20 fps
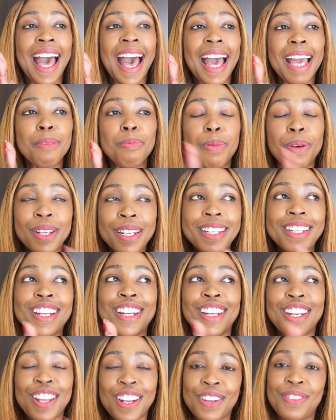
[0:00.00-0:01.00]
I put in a
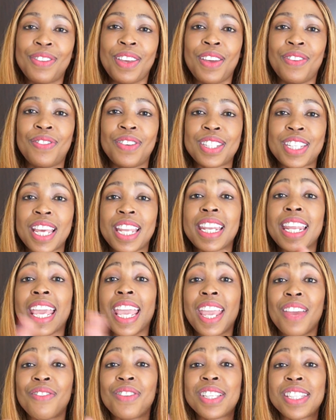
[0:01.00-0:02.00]
lot of effort, and
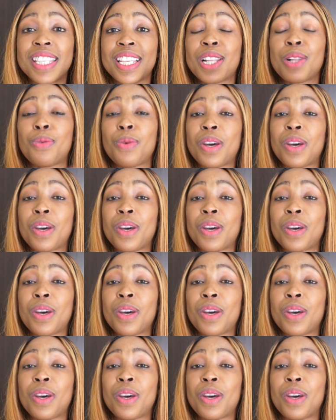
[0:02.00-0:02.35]
every single